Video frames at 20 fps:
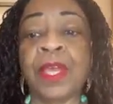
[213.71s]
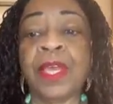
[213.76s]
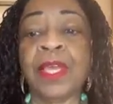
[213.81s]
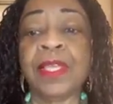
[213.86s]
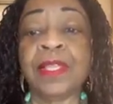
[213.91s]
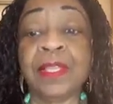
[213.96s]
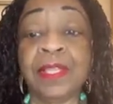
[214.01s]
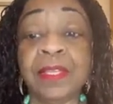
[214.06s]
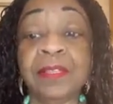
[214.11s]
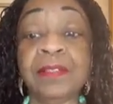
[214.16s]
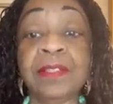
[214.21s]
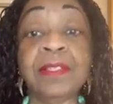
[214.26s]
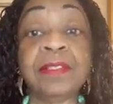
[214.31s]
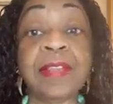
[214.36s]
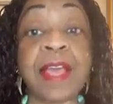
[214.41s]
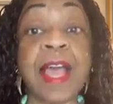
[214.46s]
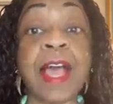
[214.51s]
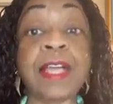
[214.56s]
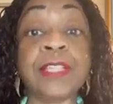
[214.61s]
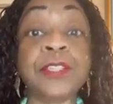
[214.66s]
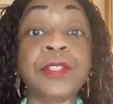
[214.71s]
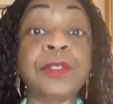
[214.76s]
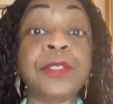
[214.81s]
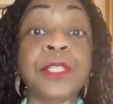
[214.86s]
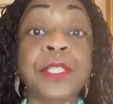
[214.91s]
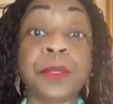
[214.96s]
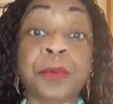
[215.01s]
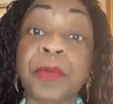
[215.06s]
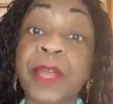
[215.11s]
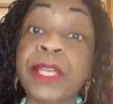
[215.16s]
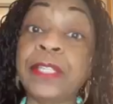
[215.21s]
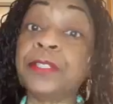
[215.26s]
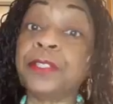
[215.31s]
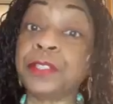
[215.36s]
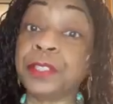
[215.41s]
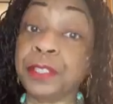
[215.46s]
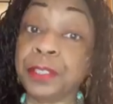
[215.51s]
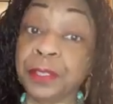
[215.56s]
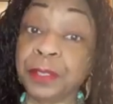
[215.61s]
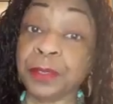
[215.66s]
This is actually great
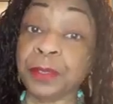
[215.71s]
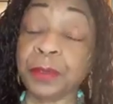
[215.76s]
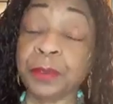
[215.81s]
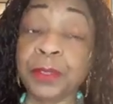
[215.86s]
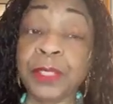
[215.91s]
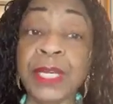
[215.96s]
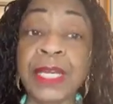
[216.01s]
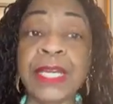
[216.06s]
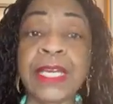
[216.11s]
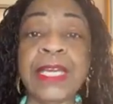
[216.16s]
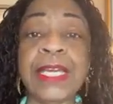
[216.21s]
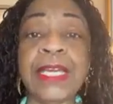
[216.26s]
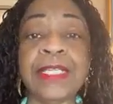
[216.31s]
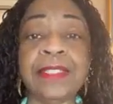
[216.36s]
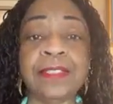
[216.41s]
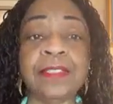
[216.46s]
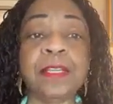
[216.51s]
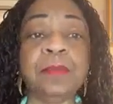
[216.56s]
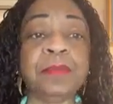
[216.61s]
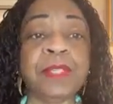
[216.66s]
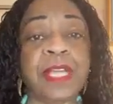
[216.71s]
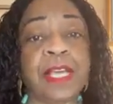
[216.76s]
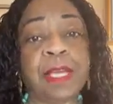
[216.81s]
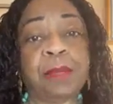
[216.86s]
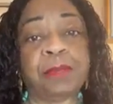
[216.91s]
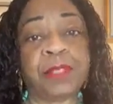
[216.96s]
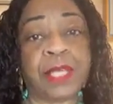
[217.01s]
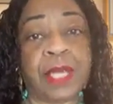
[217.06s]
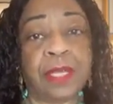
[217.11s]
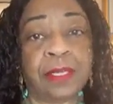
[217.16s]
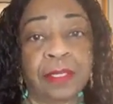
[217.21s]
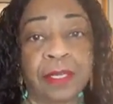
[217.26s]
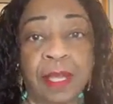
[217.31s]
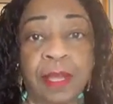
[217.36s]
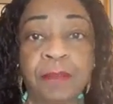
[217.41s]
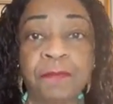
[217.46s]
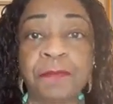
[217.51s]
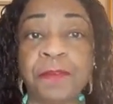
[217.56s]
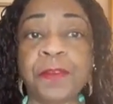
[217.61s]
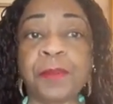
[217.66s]
too. It's sometimes
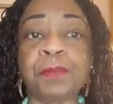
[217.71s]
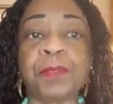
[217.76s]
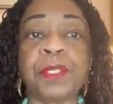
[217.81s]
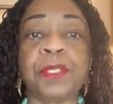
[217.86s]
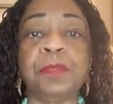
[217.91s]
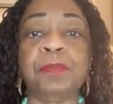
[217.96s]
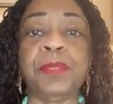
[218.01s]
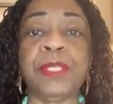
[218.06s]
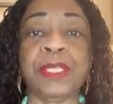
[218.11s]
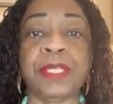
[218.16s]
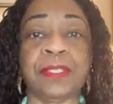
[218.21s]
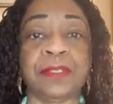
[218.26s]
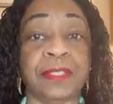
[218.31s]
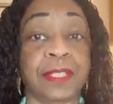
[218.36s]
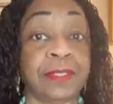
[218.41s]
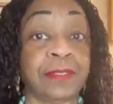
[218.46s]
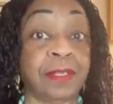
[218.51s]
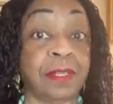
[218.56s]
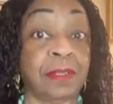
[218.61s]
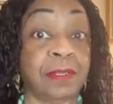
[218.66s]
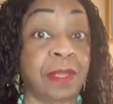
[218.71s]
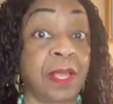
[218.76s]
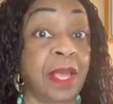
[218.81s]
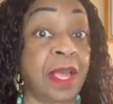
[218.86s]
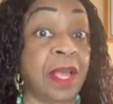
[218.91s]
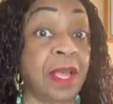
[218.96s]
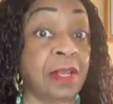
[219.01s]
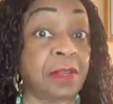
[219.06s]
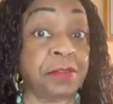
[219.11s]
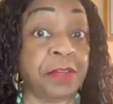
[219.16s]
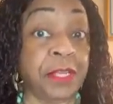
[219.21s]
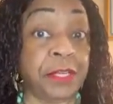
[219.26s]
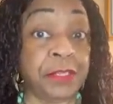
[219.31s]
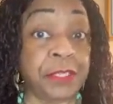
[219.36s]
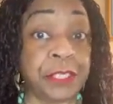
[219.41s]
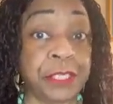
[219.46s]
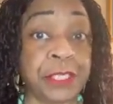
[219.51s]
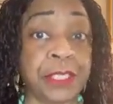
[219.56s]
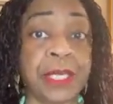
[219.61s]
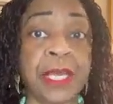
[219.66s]
uncomfortable because that's a lot of
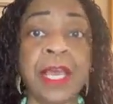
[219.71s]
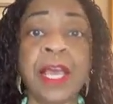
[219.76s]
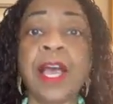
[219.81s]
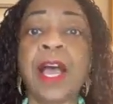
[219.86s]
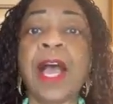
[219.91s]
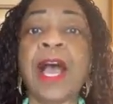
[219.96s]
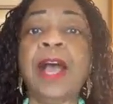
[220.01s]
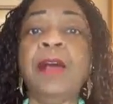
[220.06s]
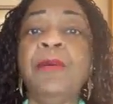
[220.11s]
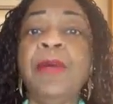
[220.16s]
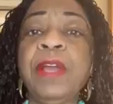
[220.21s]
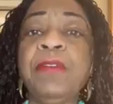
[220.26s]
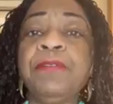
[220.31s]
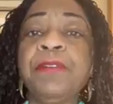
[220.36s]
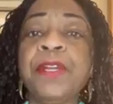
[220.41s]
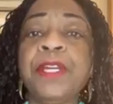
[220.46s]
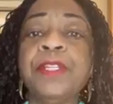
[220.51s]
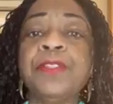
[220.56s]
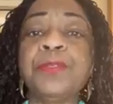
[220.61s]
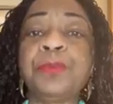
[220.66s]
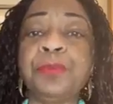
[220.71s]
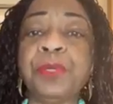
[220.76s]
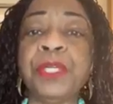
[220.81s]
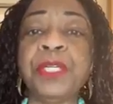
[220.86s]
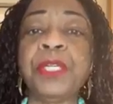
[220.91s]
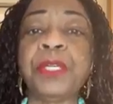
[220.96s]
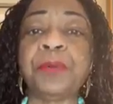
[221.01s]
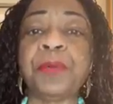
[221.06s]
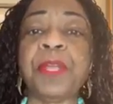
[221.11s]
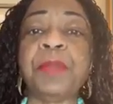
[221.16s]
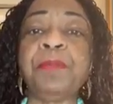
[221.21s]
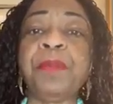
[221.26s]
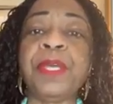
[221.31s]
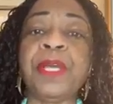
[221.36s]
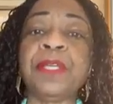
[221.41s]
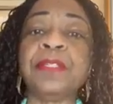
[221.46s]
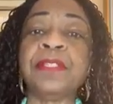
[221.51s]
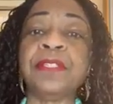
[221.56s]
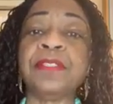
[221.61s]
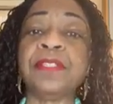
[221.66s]
energy. However, it's really great
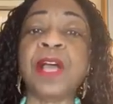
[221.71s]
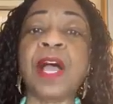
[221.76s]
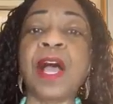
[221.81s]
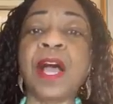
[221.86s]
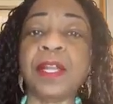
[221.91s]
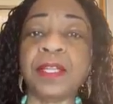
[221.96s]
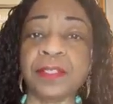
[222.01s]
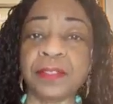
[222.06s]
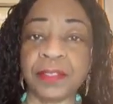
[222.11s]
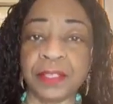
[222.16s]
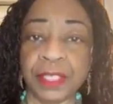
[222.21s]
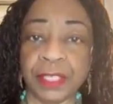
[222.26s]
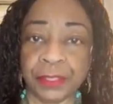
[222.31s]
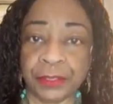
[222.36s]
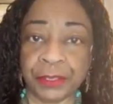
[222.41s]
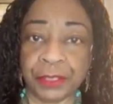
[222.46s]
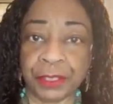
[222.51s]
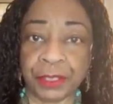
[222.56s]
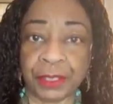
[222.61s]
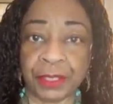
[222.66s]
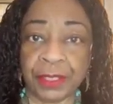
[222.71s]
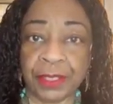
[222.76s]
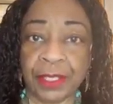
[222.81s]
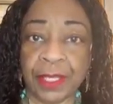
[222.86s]
because it's honest energy.